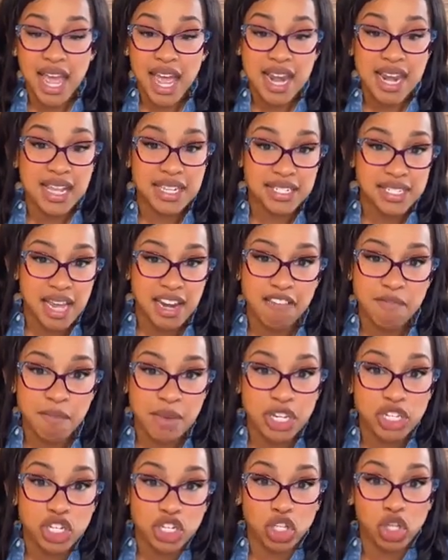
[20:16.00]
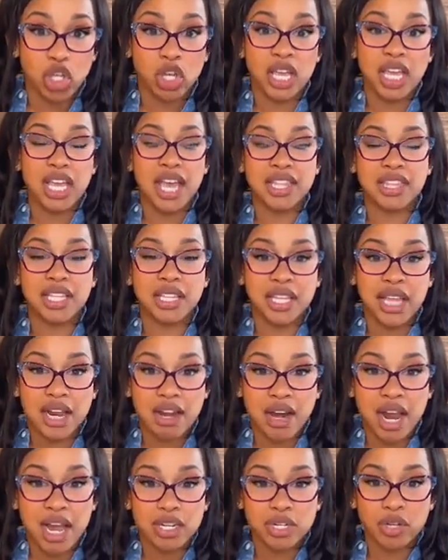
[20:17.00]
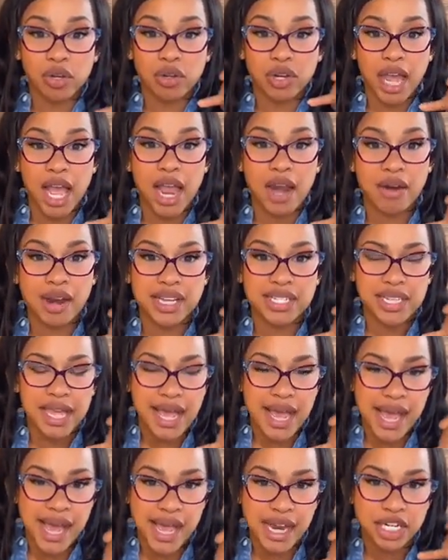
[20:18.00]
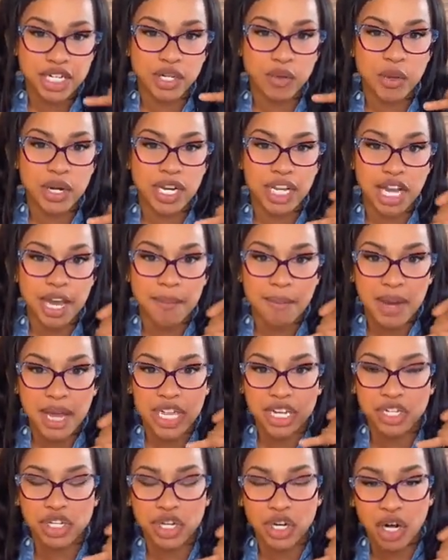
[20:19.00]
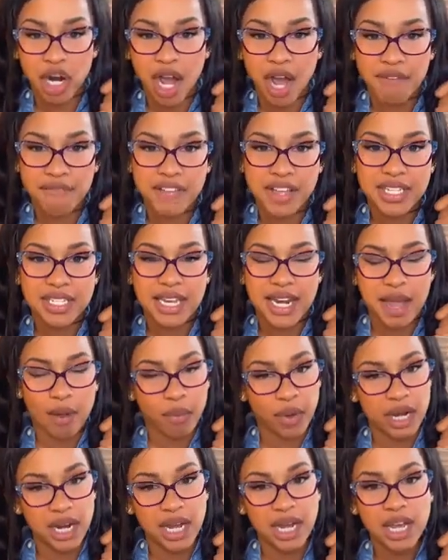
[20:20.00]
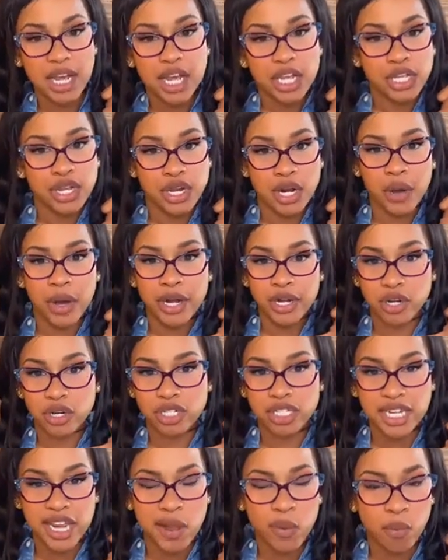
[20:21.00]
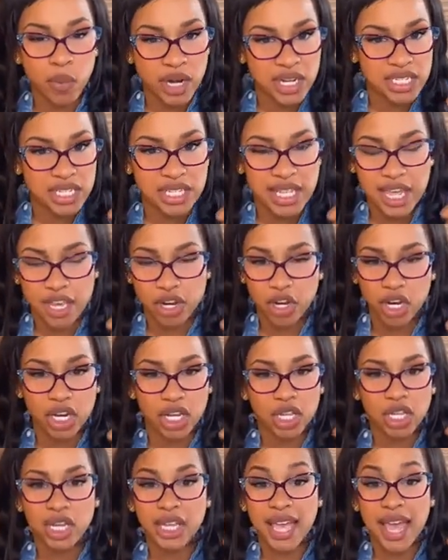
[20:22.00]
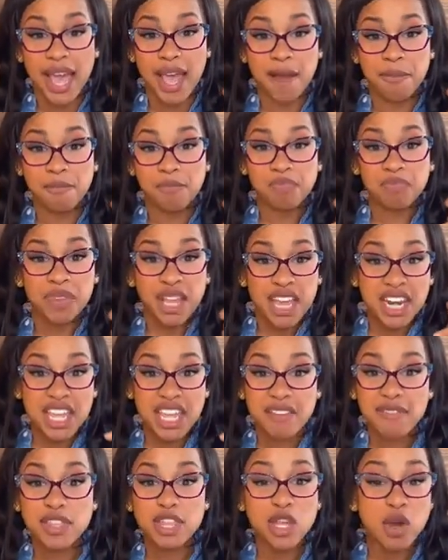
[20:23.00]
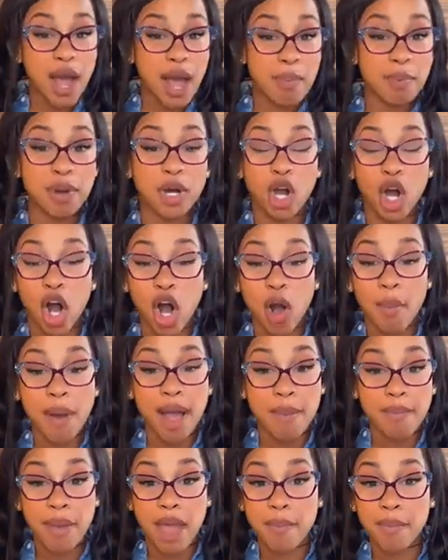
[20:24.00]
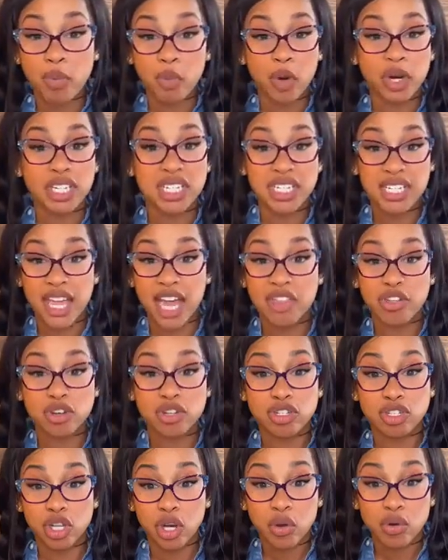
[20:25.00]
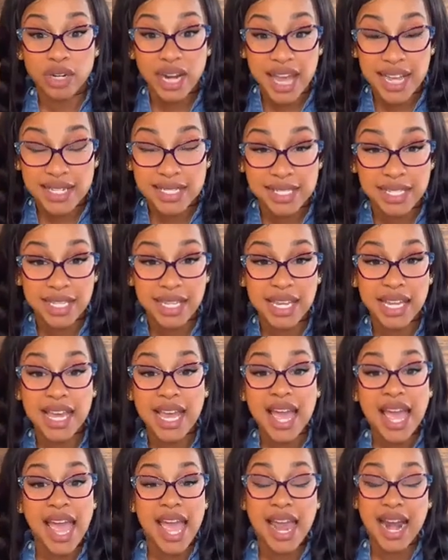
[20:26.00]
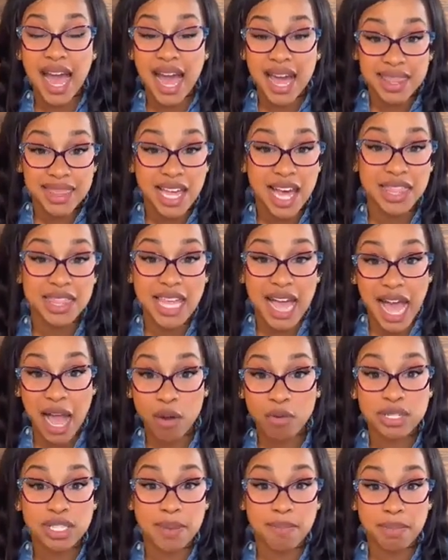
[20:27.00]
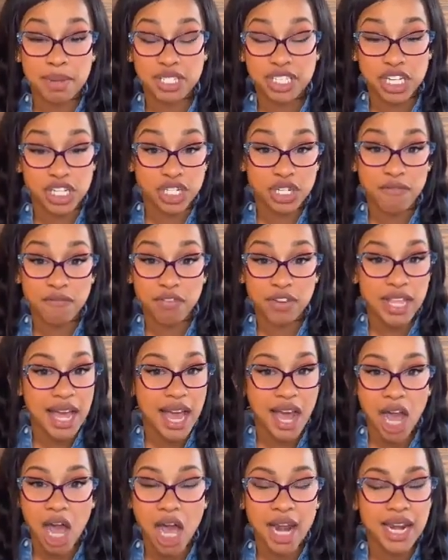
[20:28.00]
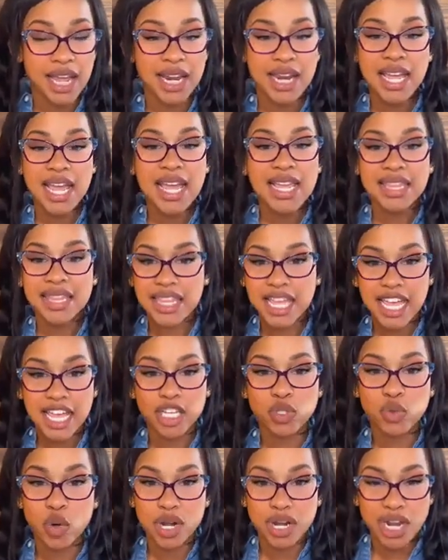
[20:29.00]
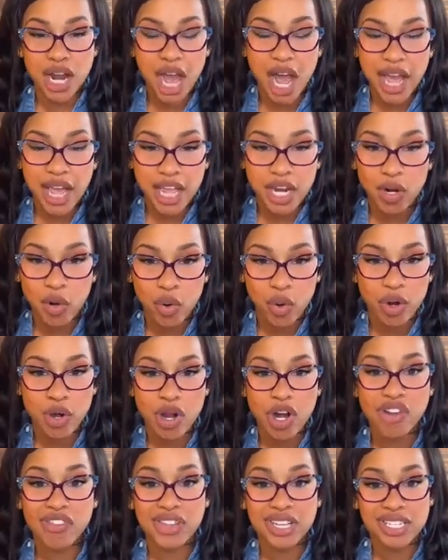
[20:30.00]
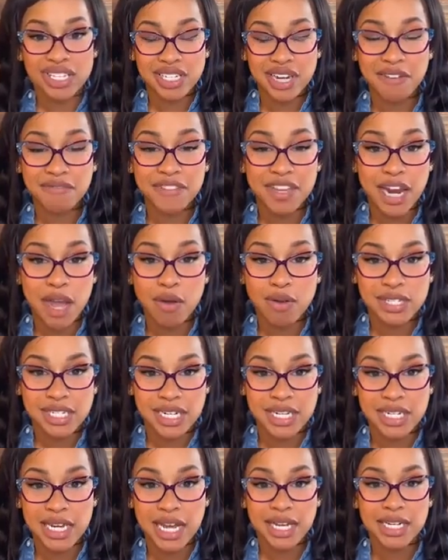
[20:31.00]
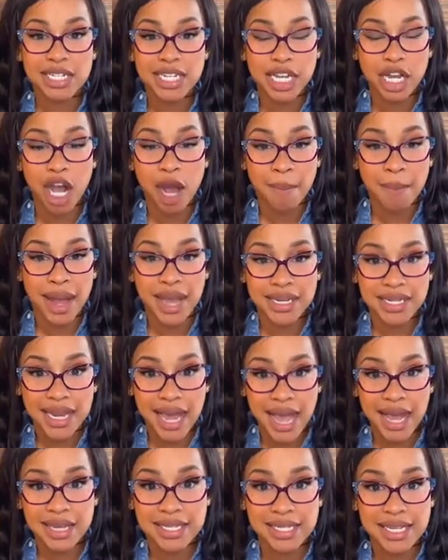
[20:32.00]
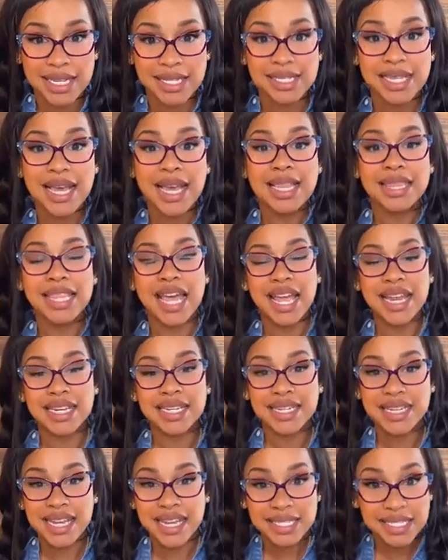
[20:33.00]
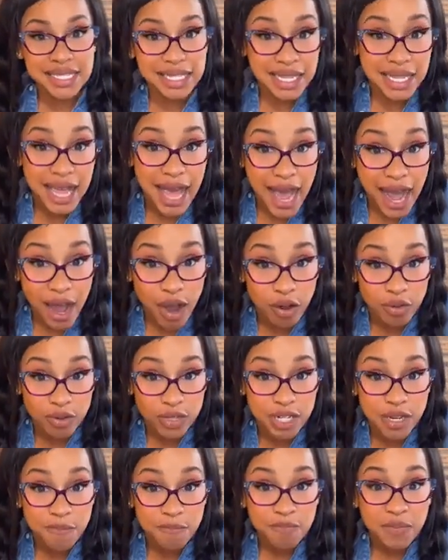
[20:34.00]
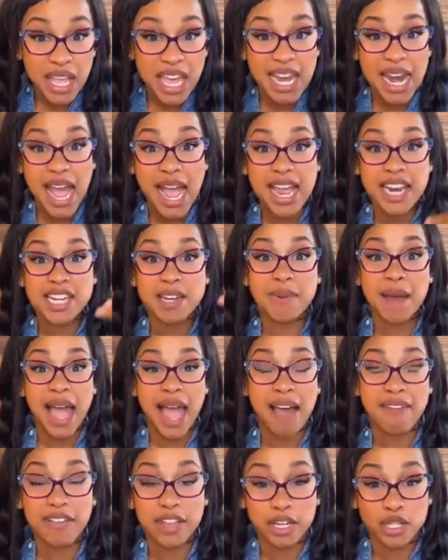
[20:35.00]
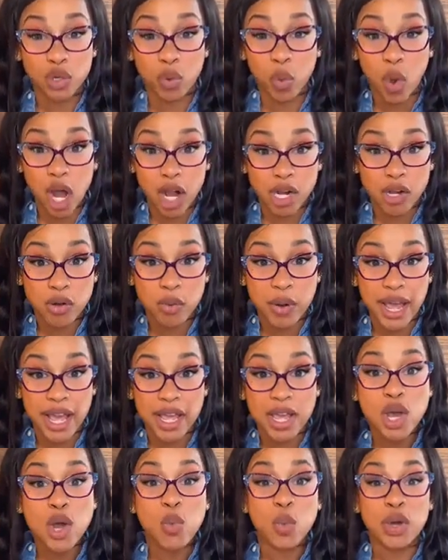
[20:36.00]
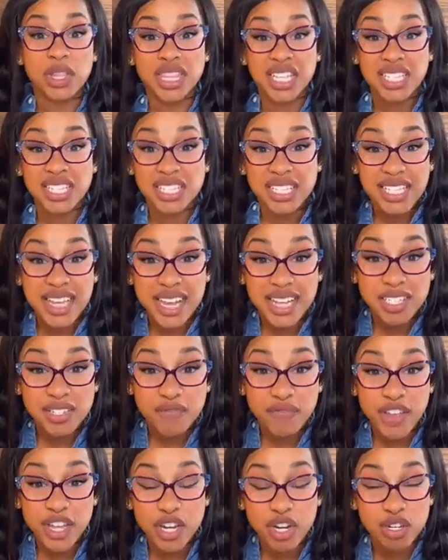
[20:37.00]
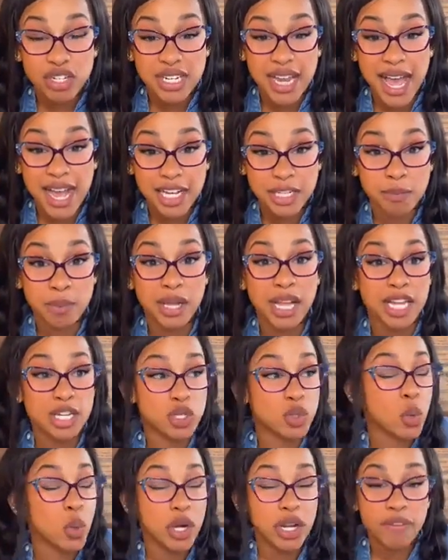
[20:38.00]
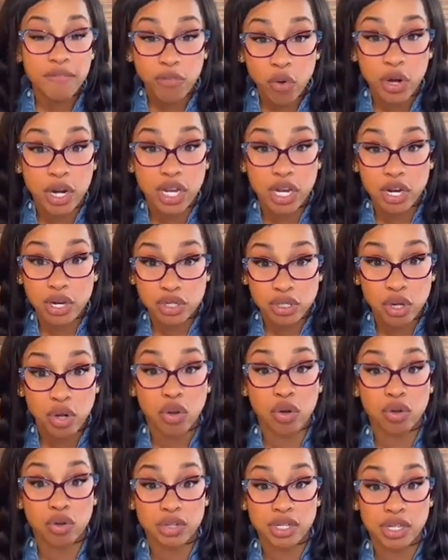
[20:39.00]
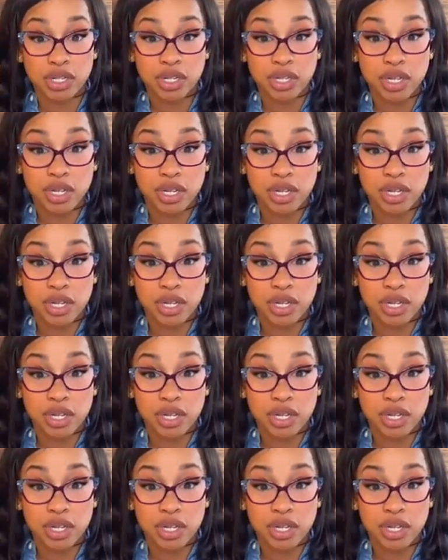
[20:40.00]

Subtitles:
And instead of me just looking at the letter, I told IRS, hey, I actually want to come into your office and I want to, understand what is it that you're going to look at. And even though I put all my paperwork together so nicely and I thought that I was in position for that audit, things were not in order, and the stuff that I was deducting on my taxes, they disallowed, and I ended up having to walk away with a 6-figure tax bill at 24 years old.